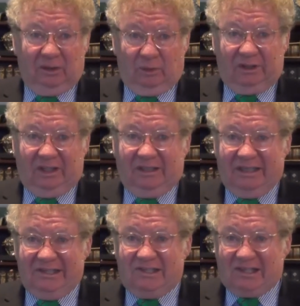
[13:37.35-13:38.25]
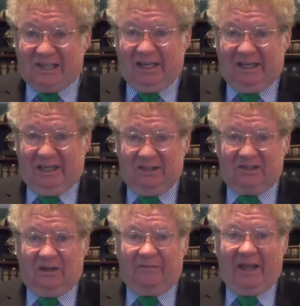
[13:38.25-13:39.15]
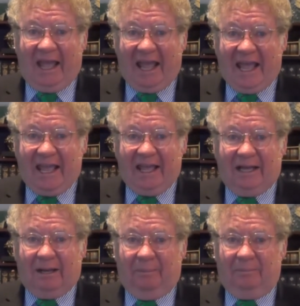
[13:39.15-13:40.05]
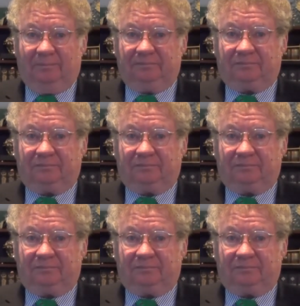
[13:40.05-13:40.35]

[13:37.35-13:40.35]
with the descendants of Ham.